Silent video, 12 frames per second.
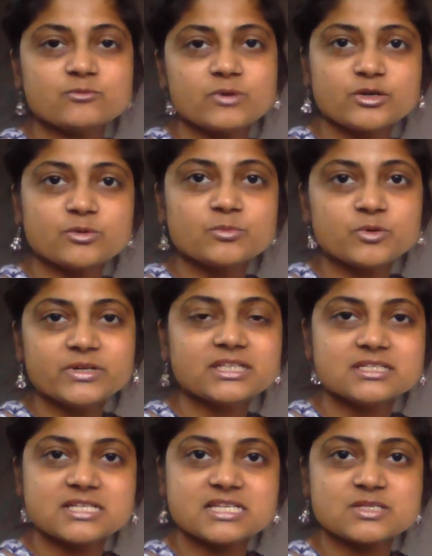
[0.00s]
when you're moving
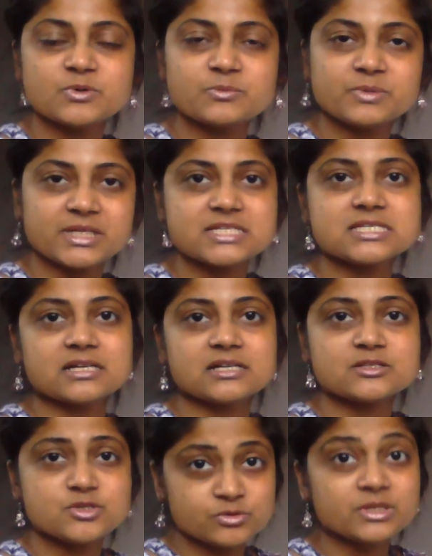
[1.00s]
the decimal place
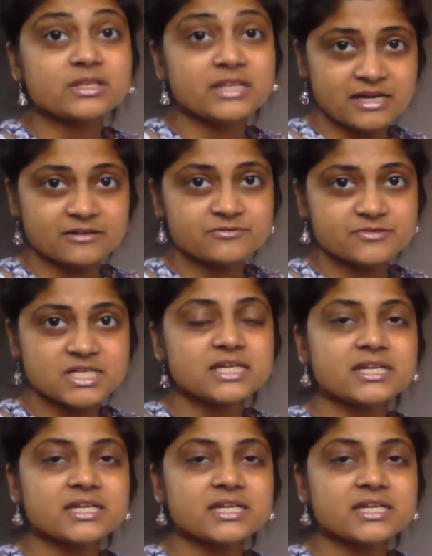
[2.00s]
to the left,